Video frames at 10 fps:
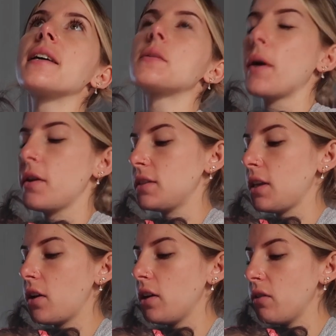I suppose
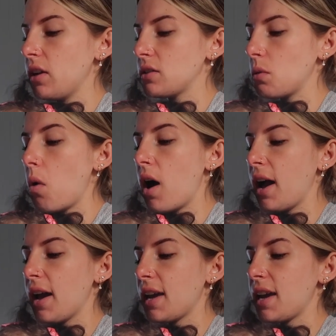the only reason
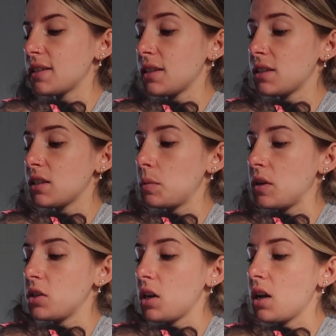why it's a
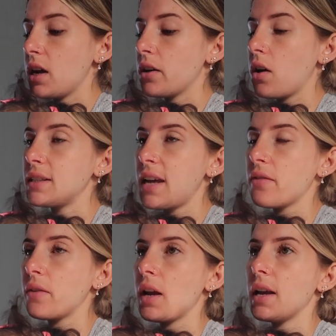suspicion and not a
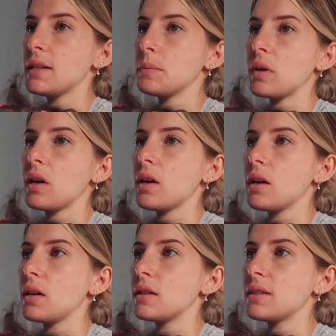definite is
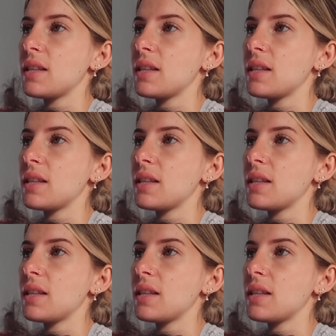because